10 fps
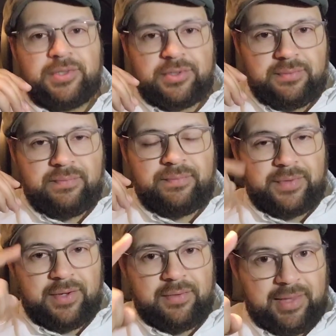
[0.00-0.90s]
which
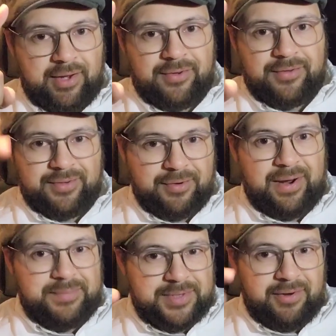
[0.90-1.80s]
they're illegal, they're
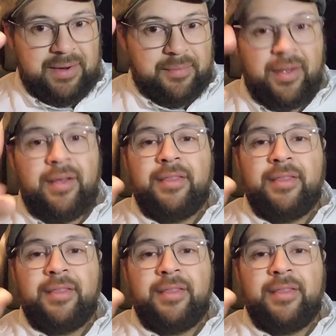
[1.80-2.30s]
crimes, they're